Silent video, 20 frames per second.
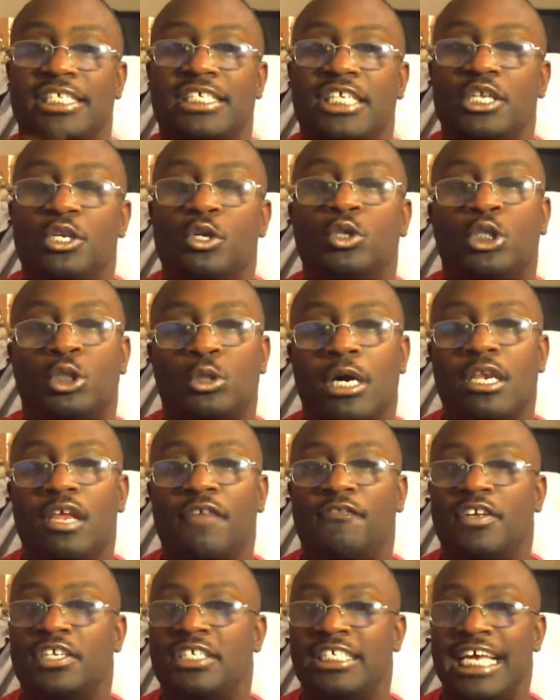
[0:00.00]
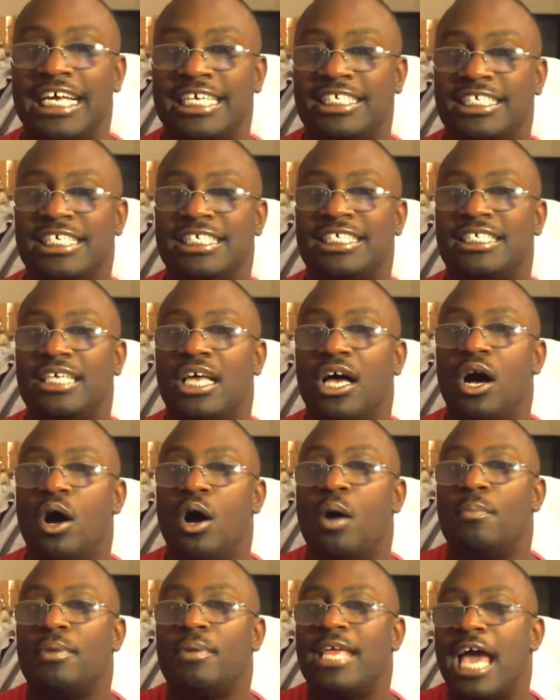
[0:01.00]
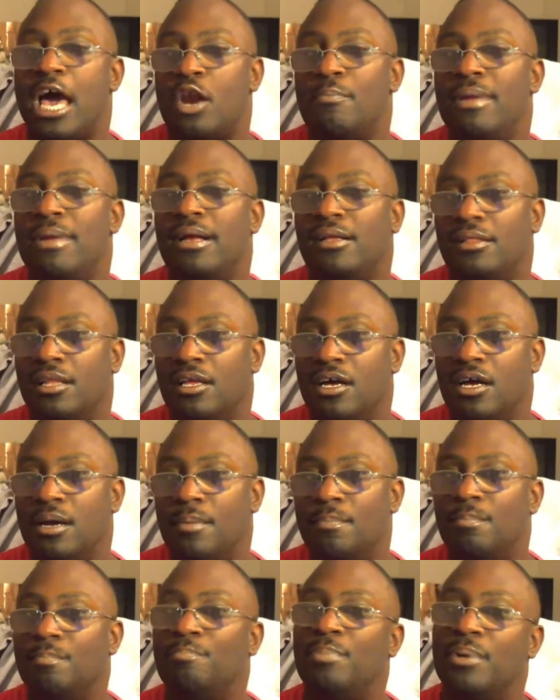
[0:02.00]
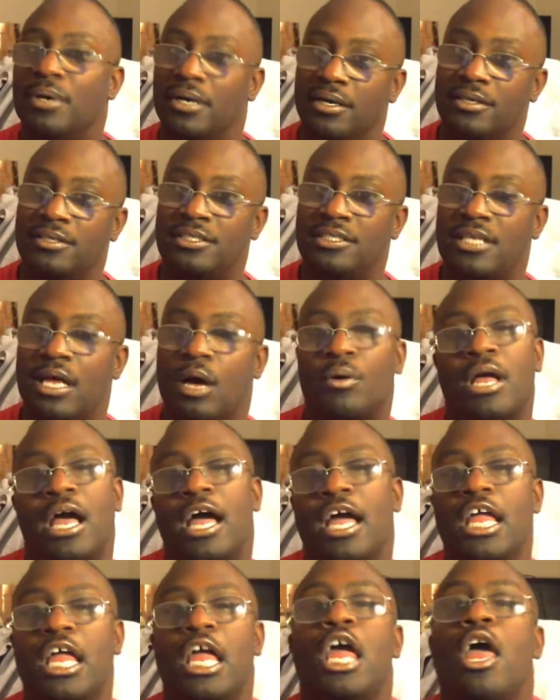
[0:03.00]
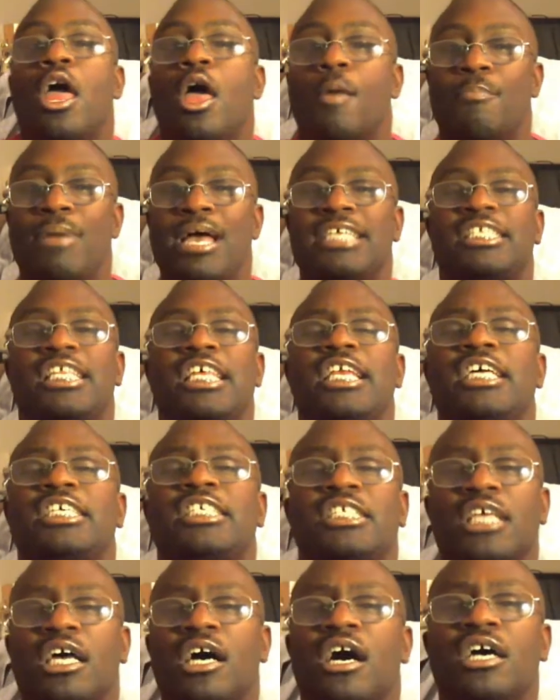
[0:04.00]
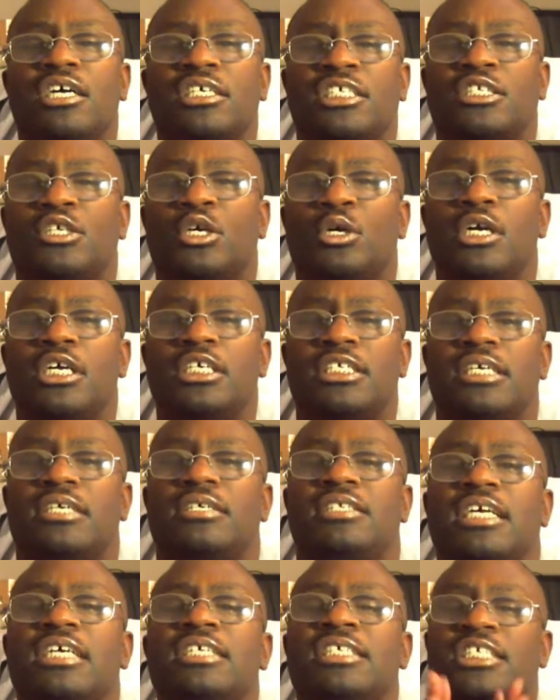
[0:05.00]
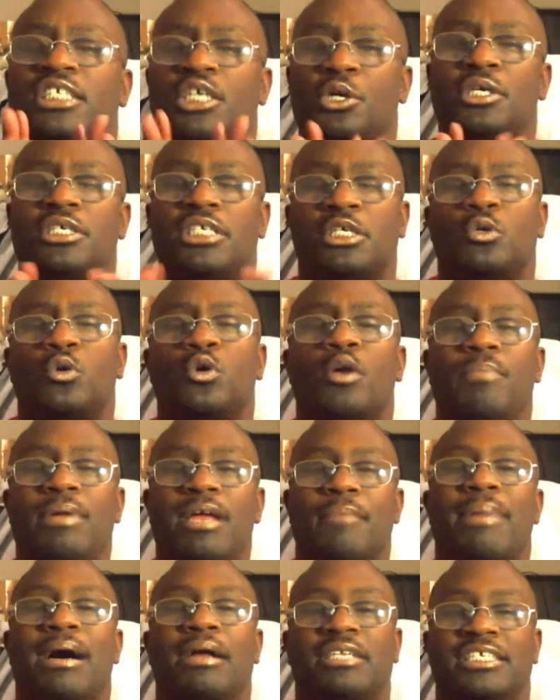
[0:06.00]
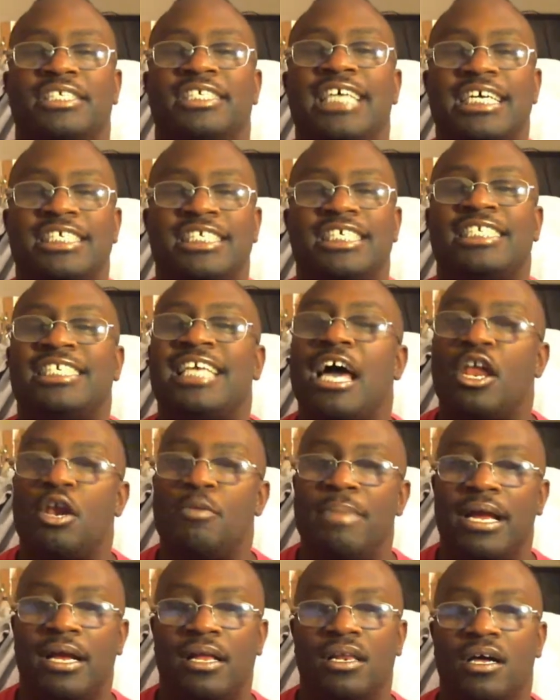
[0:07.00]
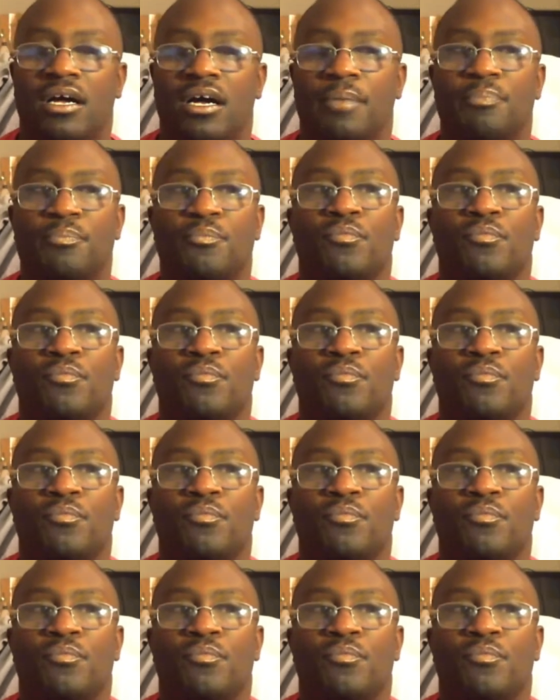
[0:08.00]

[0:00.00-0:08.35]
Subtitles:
the new trailer for Texas Cattleman Club books, okay? Basically, this series is going to be about the Texas Cattleman Club.